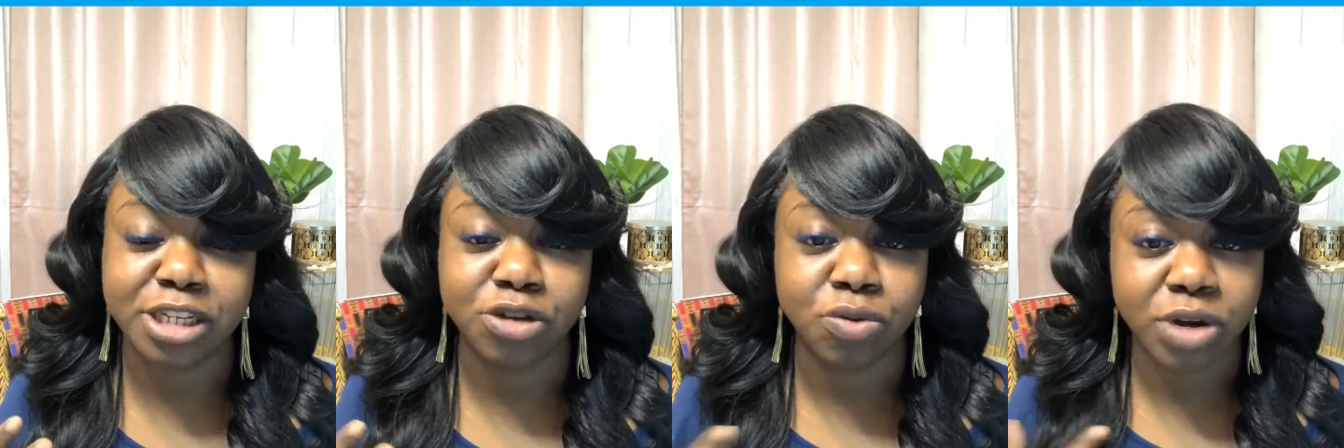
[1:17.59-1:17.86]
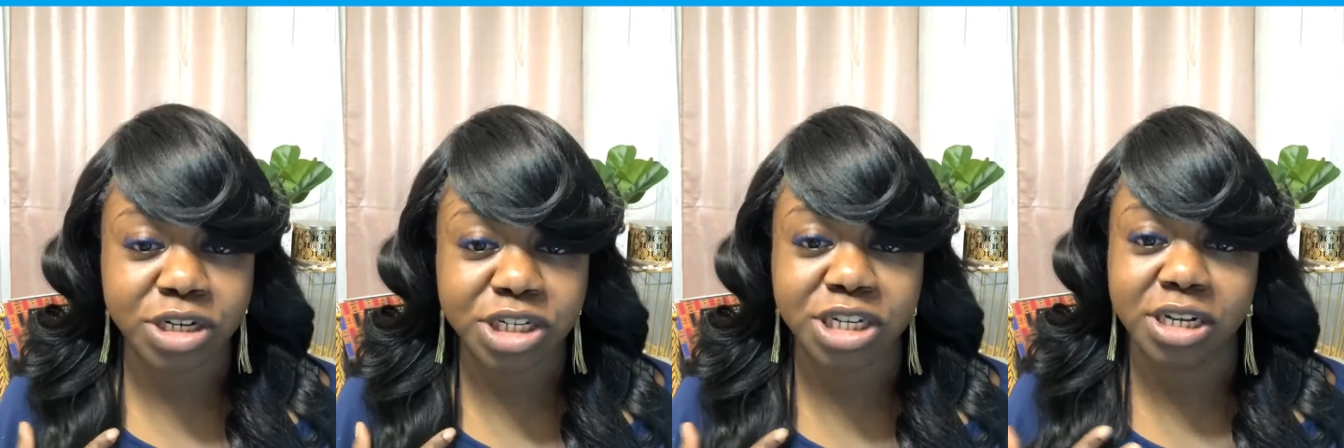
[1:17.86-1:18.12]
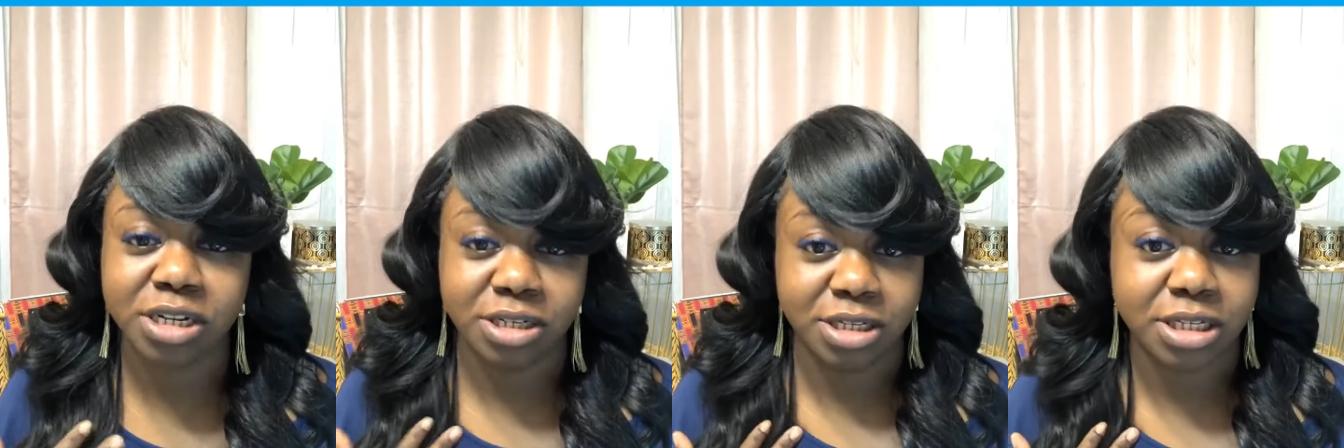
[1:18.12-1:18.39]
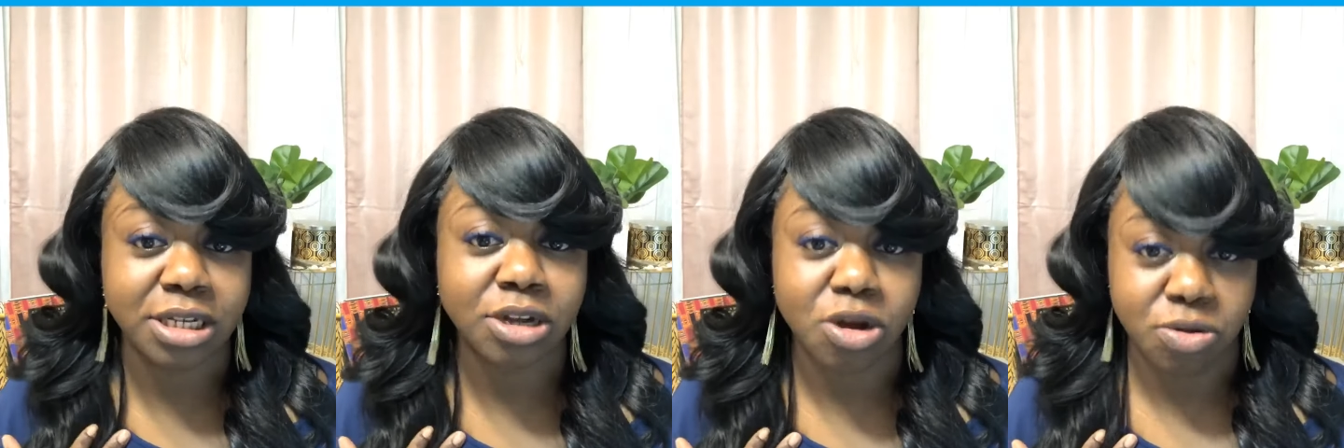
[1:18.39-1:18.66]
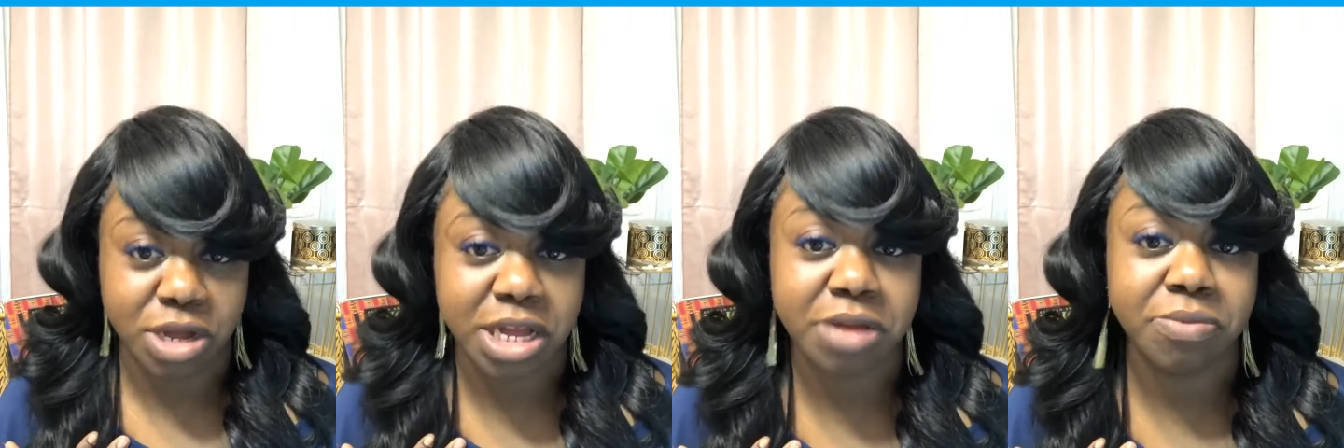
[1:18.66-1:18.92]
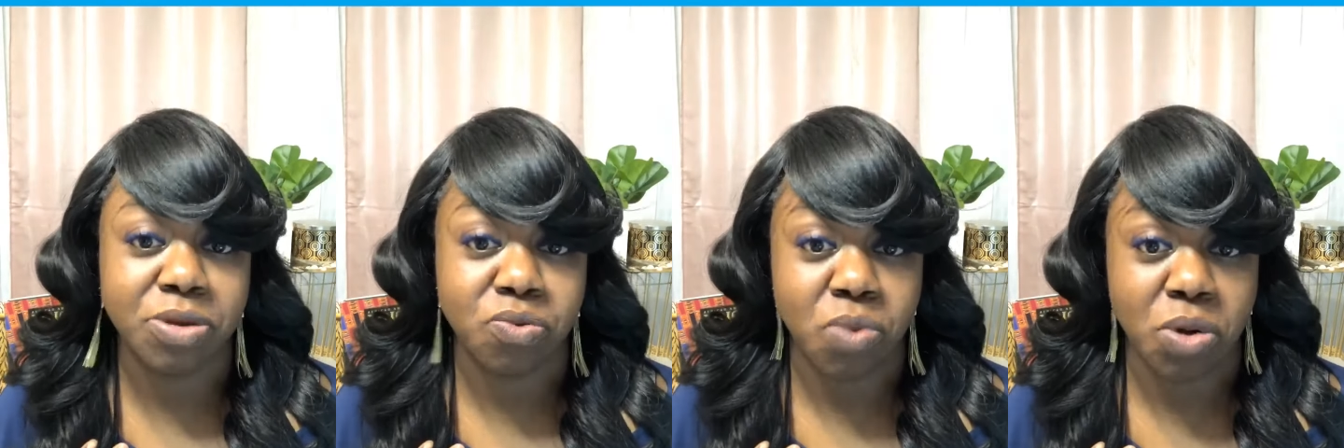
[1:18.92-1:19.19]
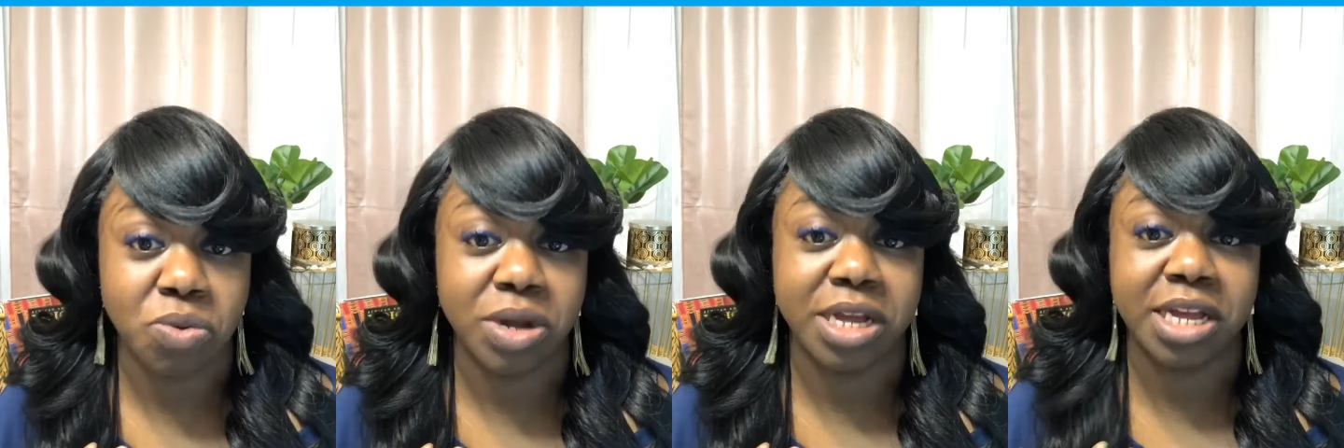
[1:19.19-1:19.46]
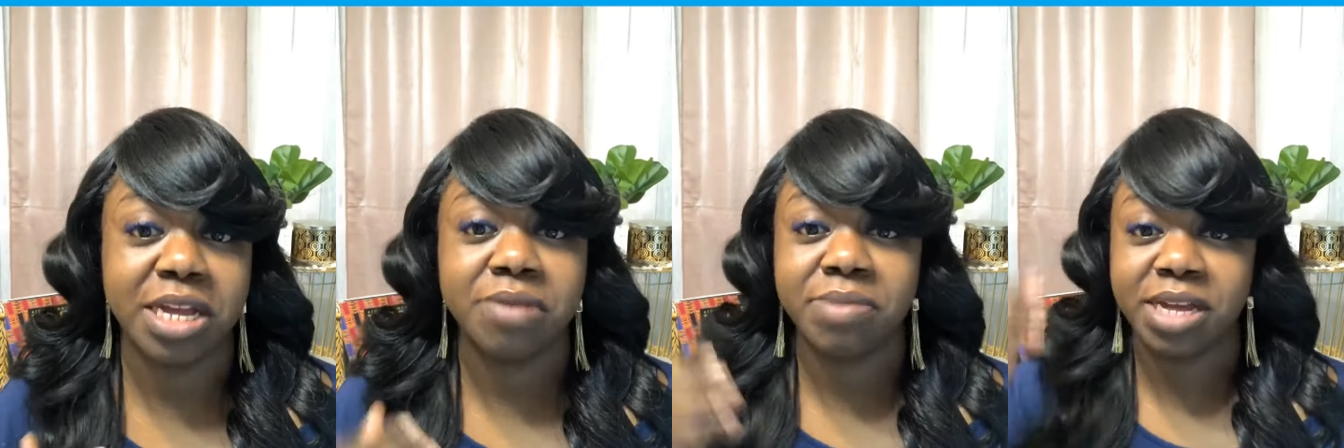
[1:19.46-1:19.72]
crunchy and it's gonna keep me woke and
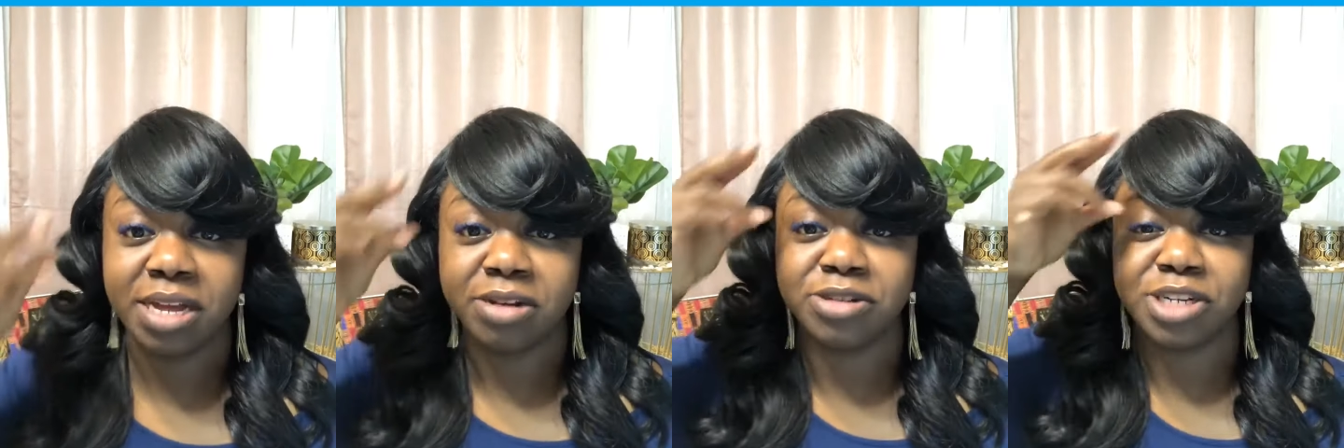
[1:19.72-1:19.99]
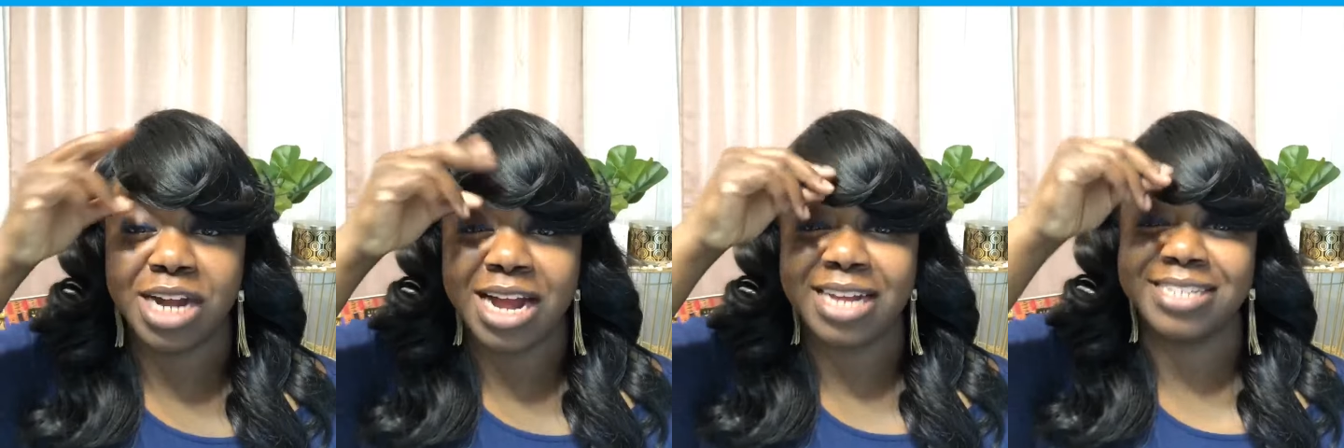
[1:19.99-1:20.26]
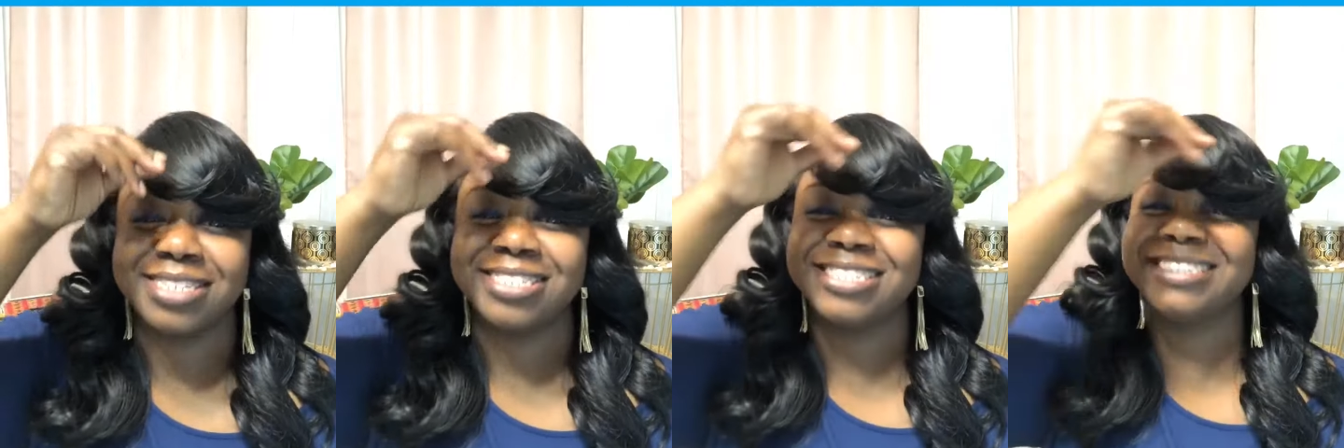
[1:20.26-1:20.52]
keep me energized.